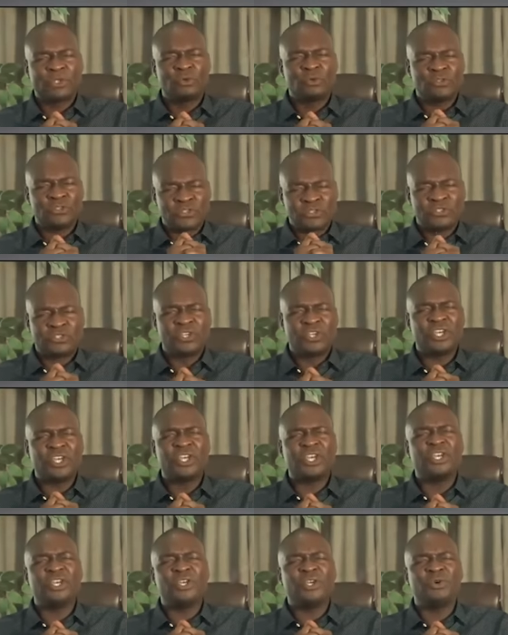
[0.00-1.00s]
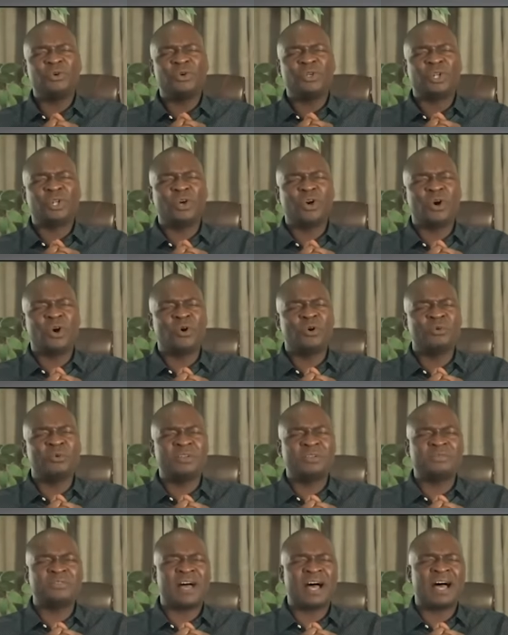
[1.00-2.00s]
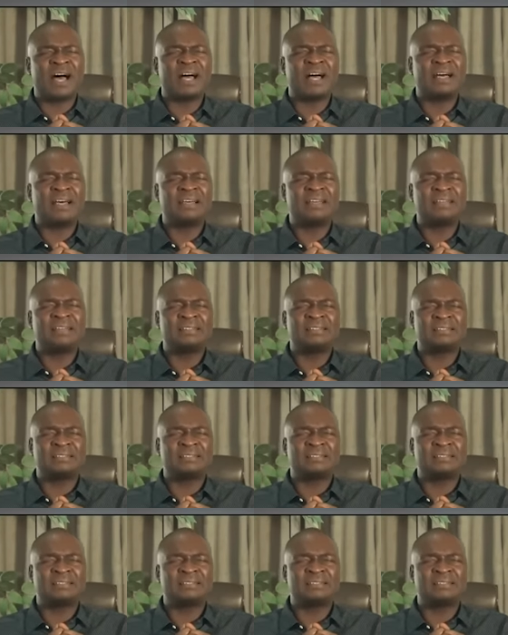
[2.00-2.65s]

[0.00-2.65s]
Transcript: to see you glorified.